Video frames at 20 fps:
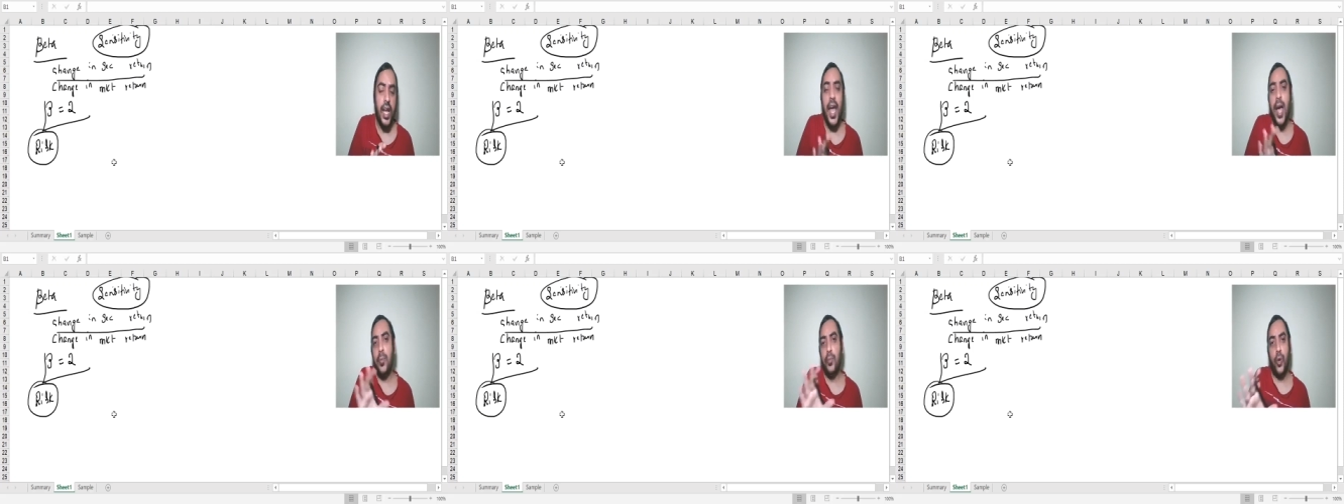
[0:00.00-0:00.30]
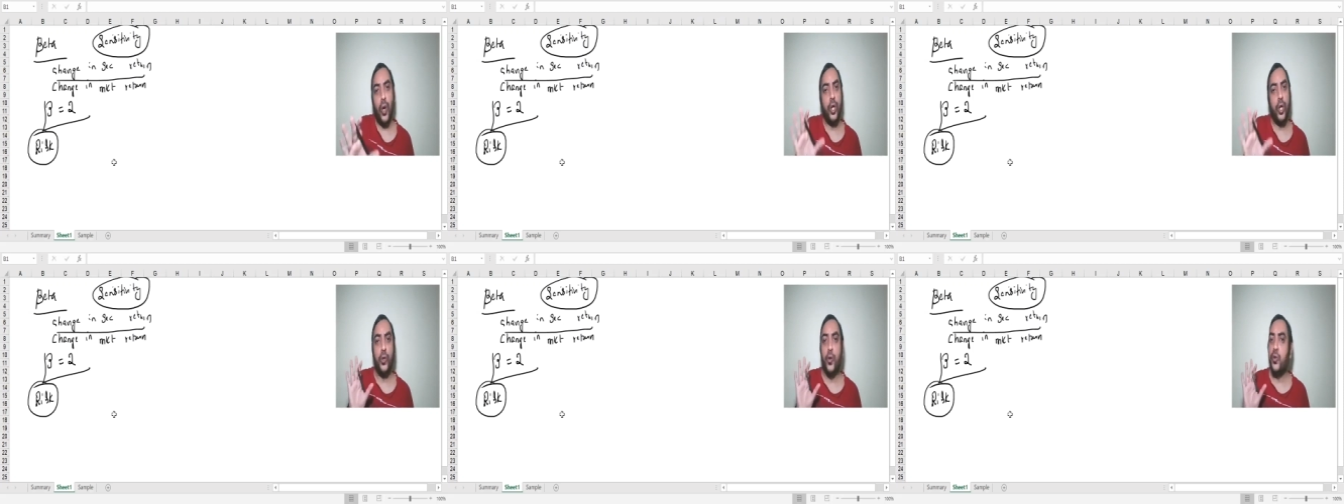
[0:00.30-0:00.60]
I'm
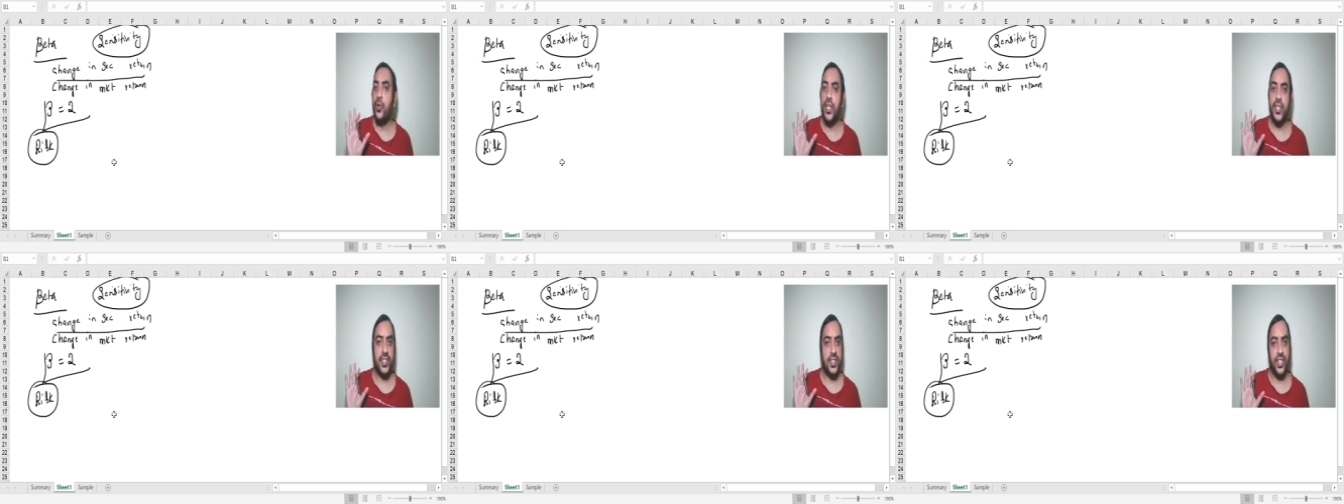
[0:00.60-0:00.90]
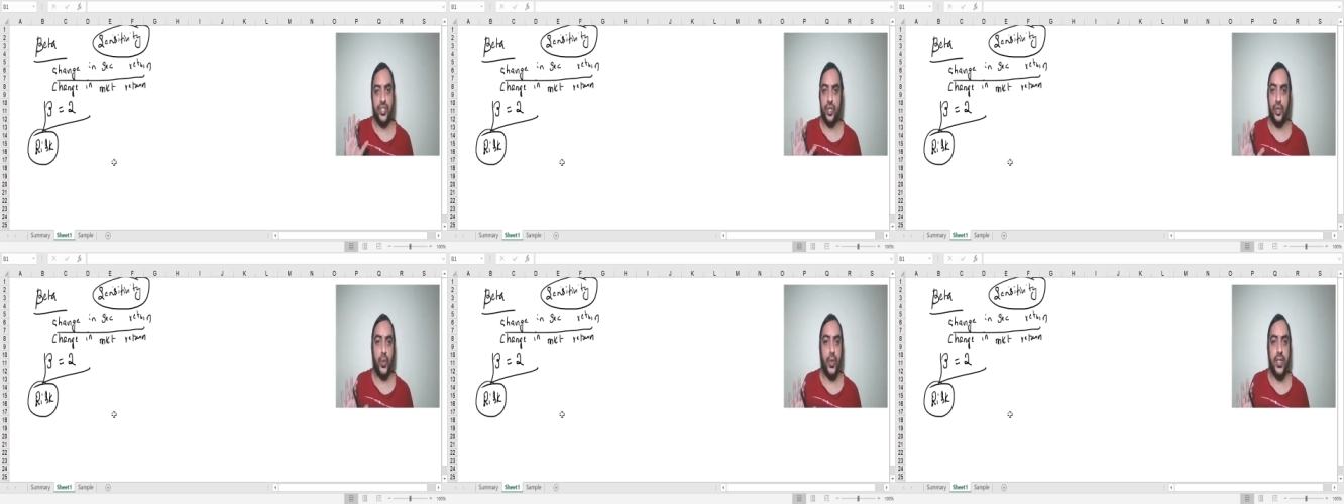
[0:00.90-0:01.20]
not going to
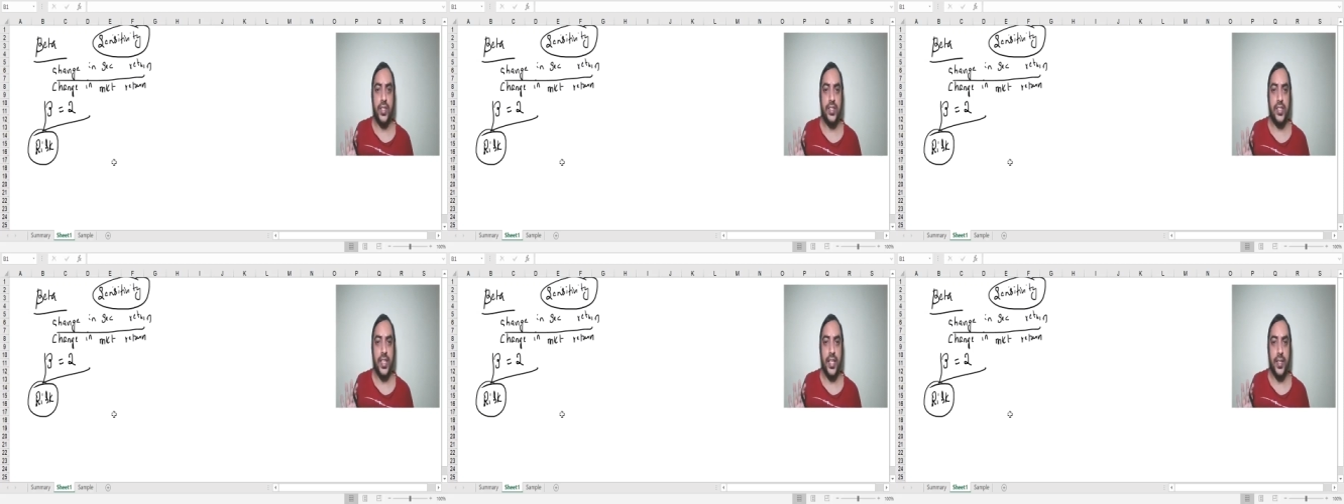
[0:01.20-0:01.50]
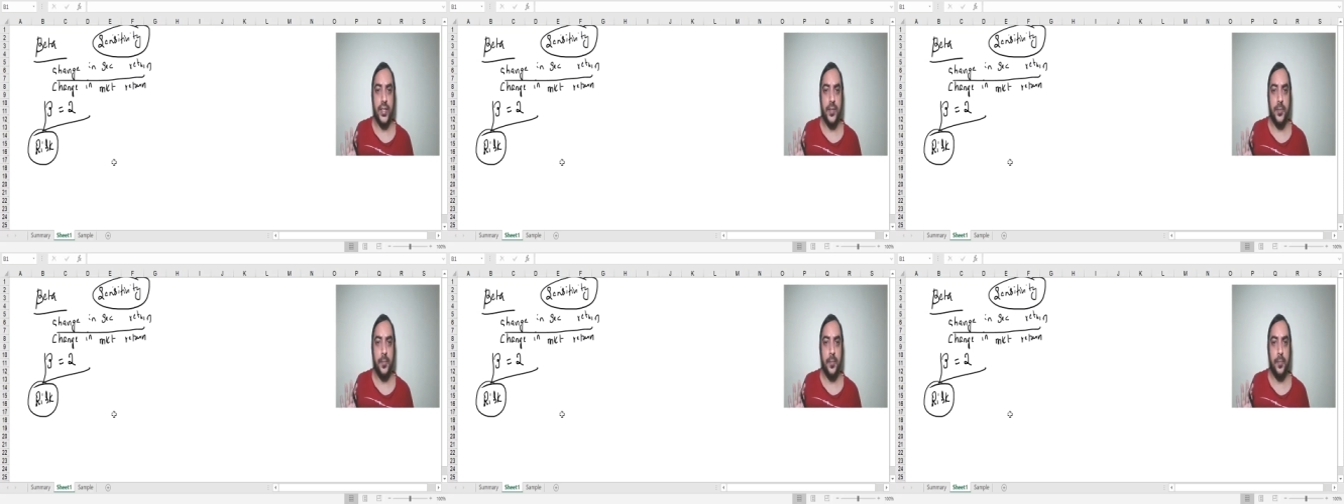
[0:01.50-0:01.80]
discuss towards that
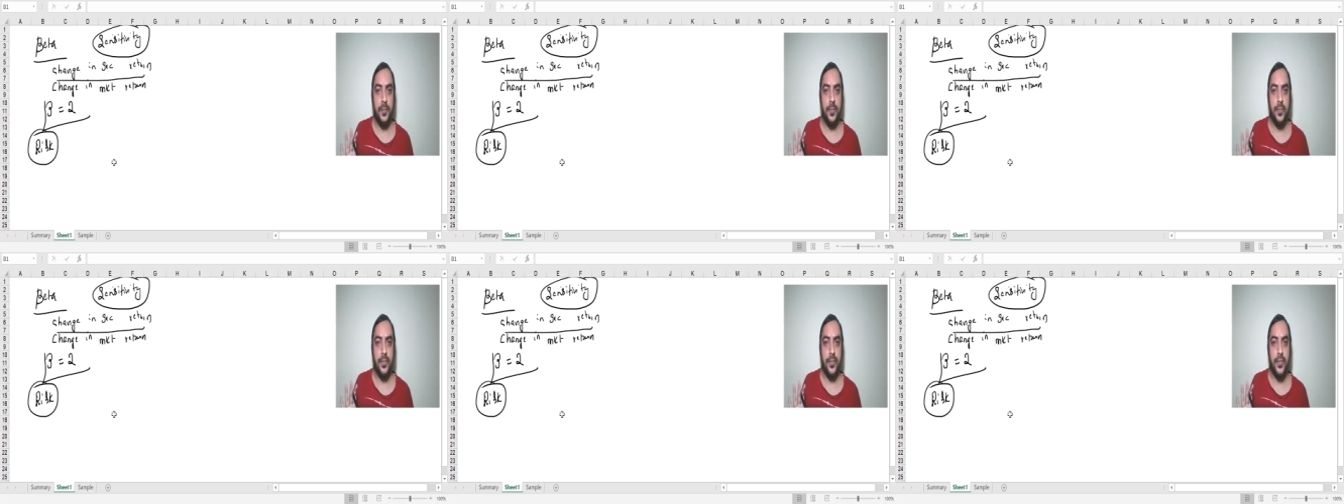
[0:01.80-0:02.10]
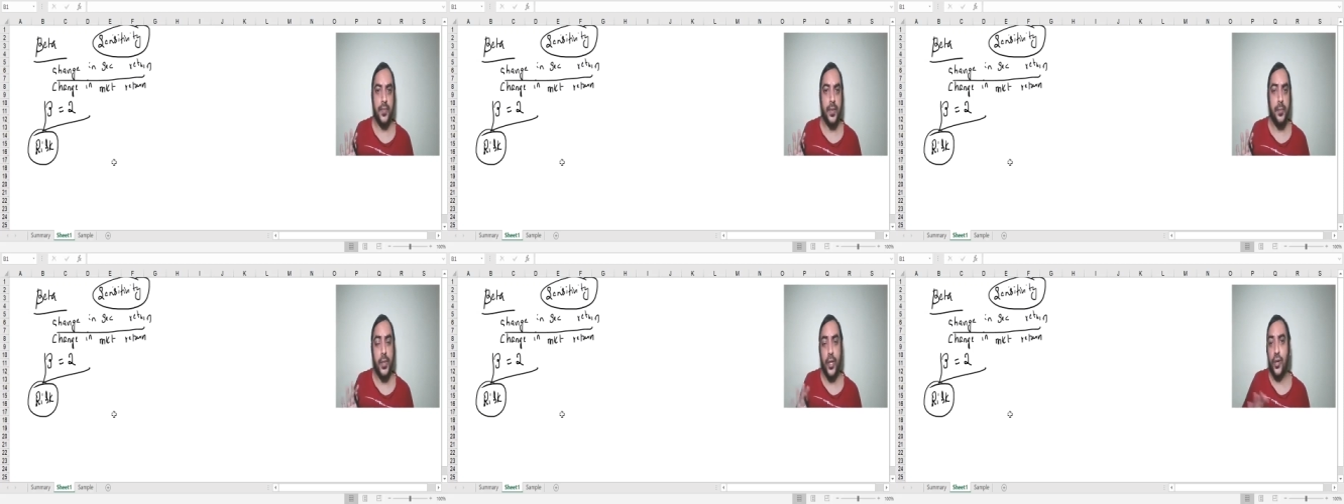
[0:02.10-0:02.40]

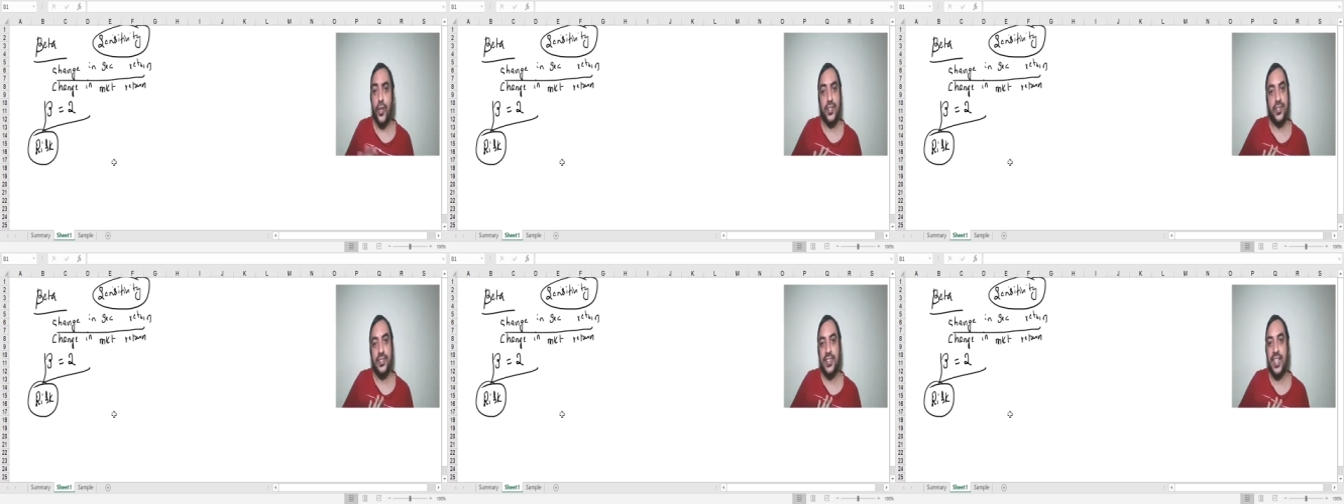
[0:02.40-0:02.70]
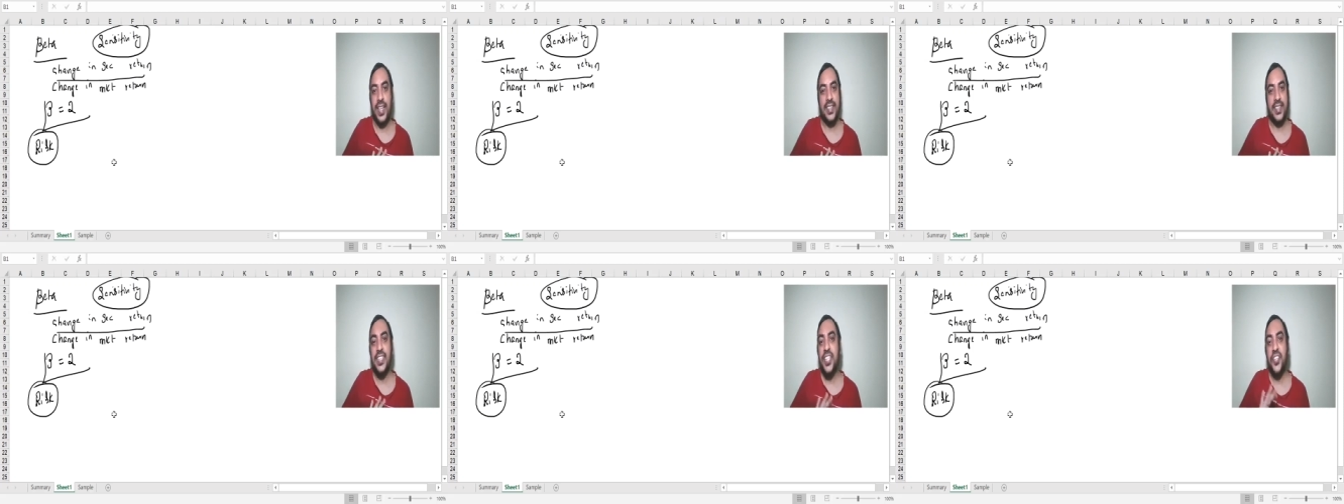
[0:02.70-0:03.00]
because
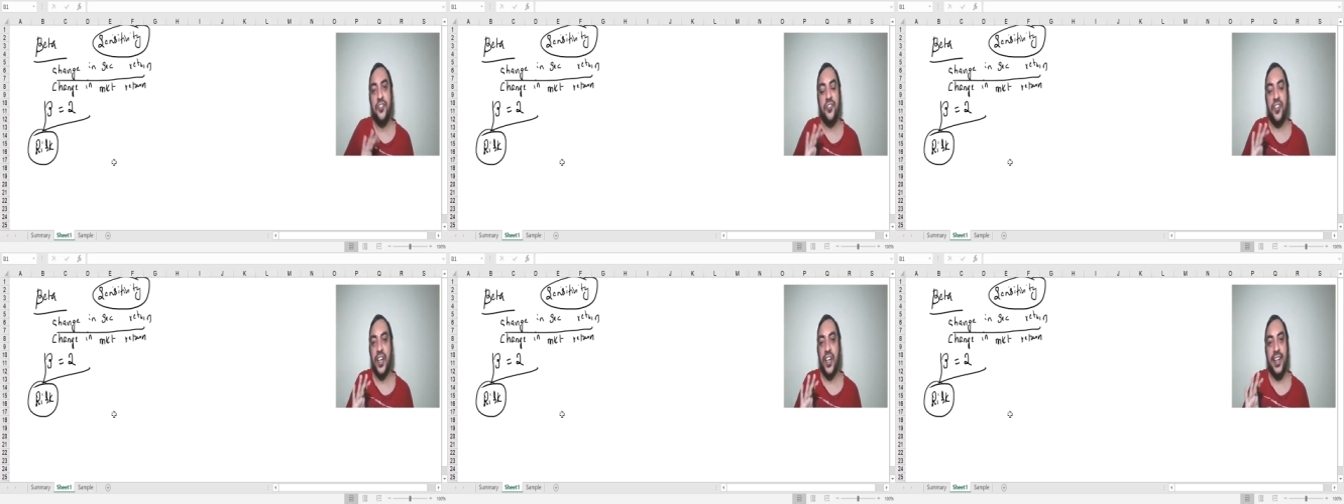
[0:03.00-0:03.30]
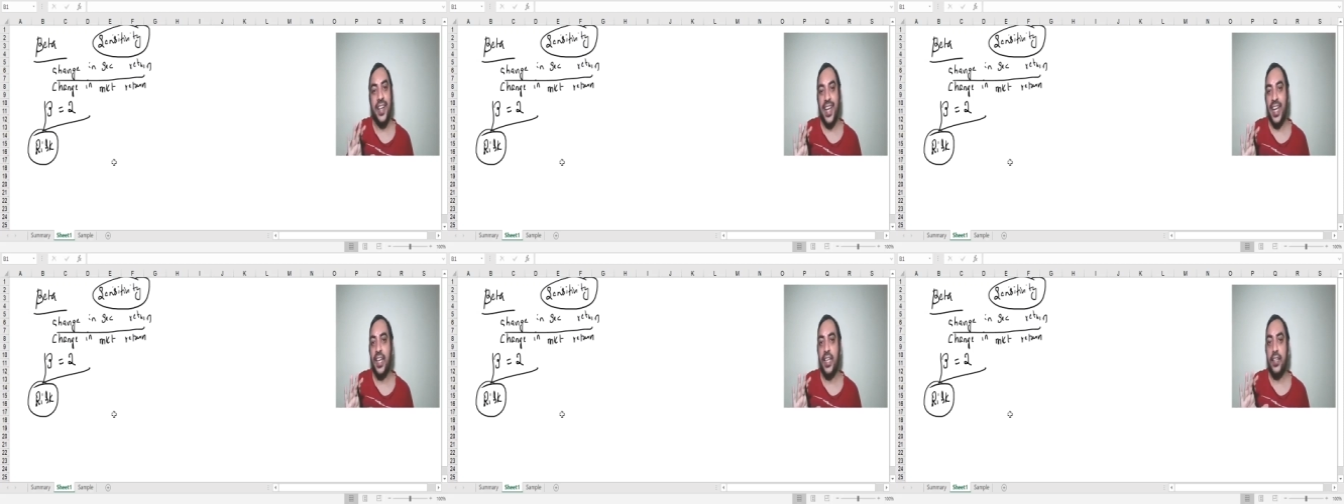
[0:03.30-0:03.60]
that is a
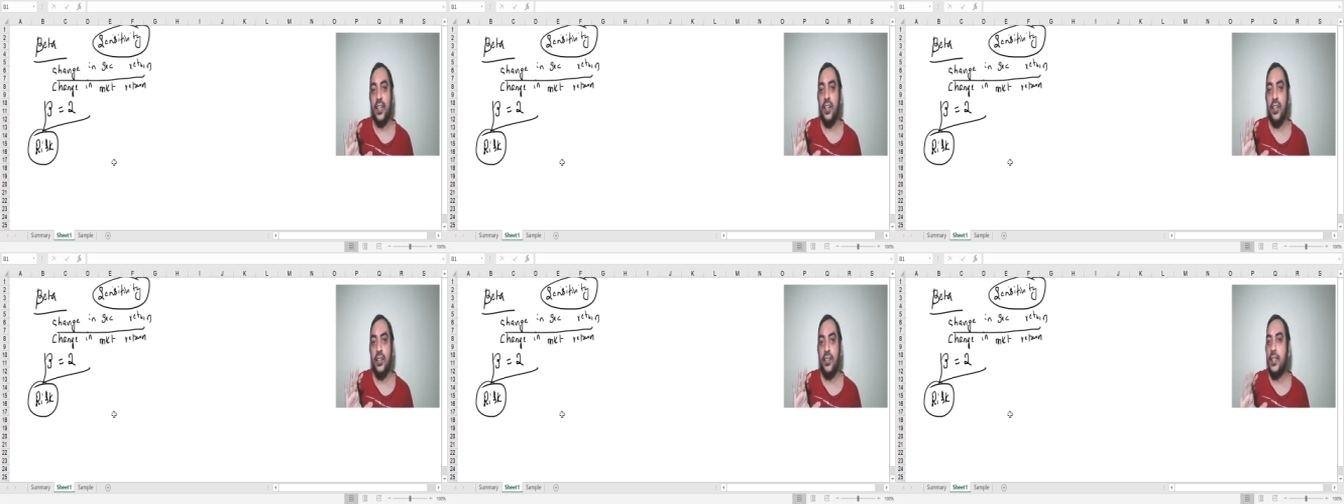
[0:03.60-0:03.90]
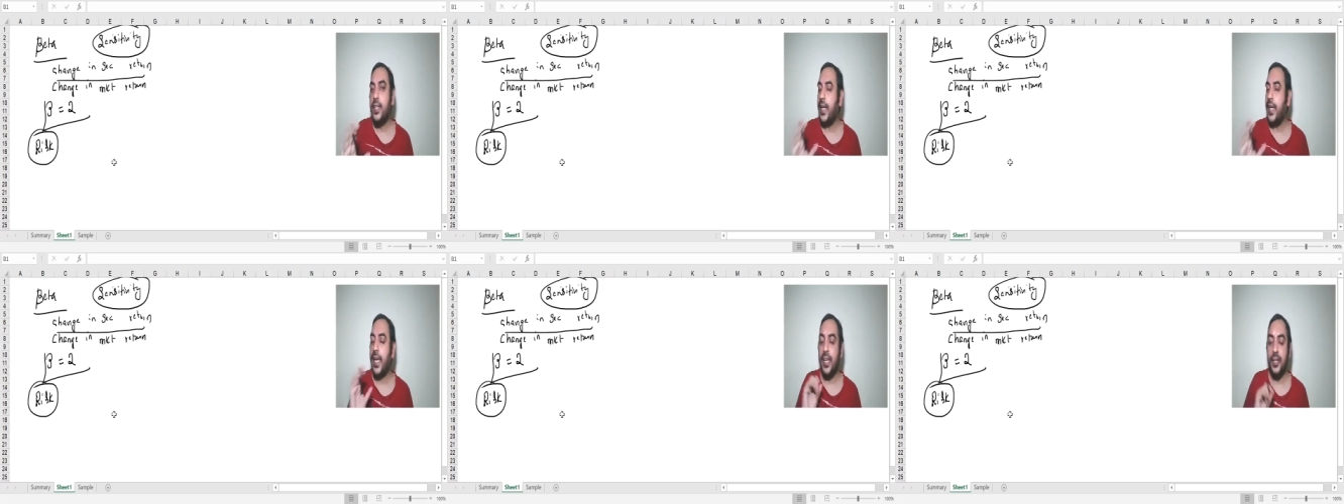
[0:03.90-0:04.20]
different area
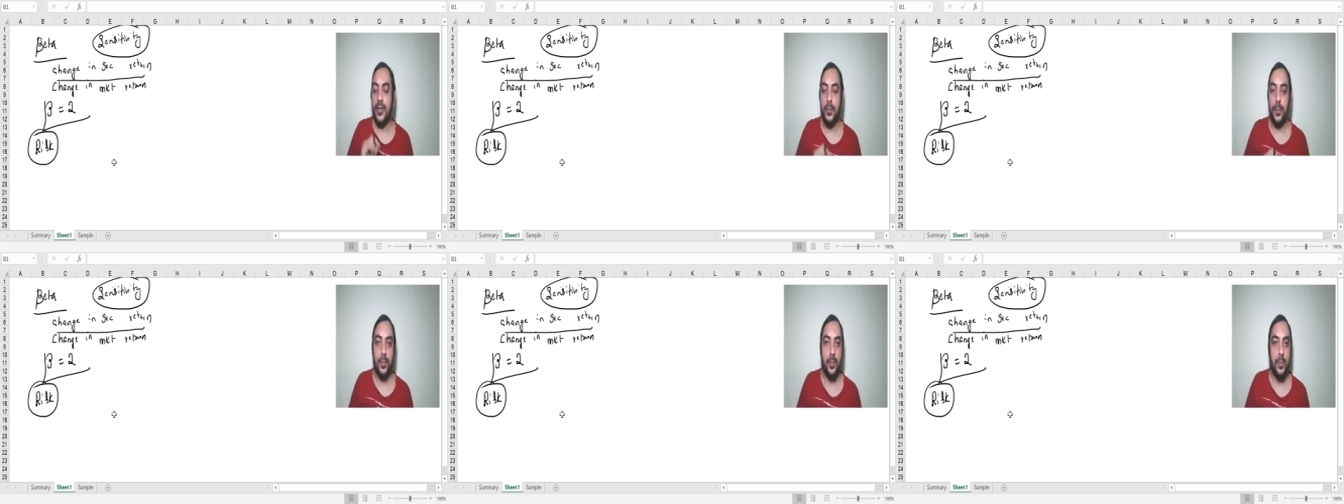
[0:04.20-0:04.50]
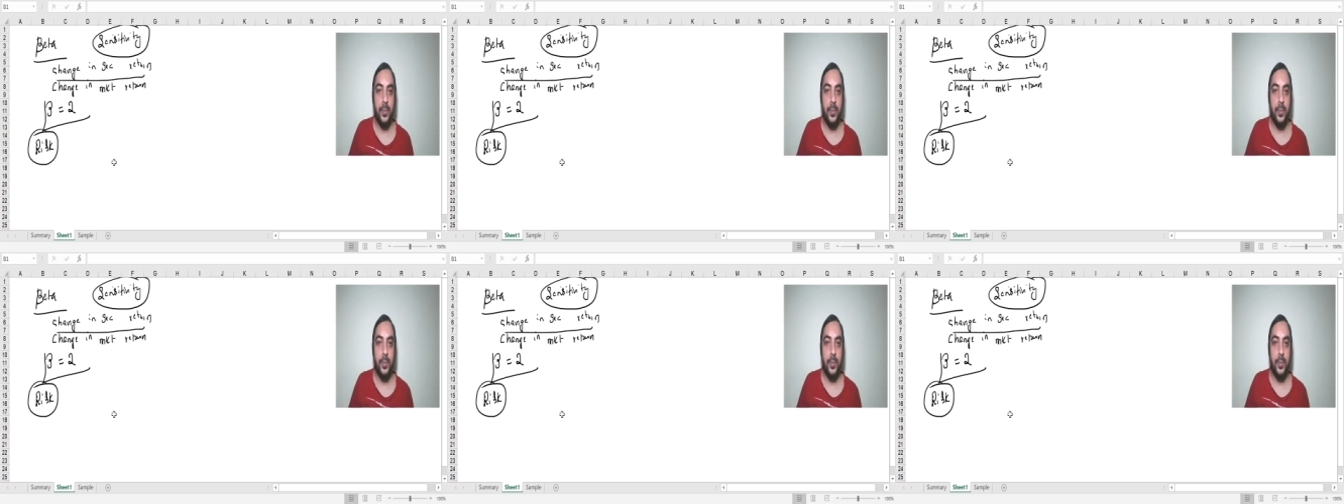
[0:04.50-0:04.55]
again.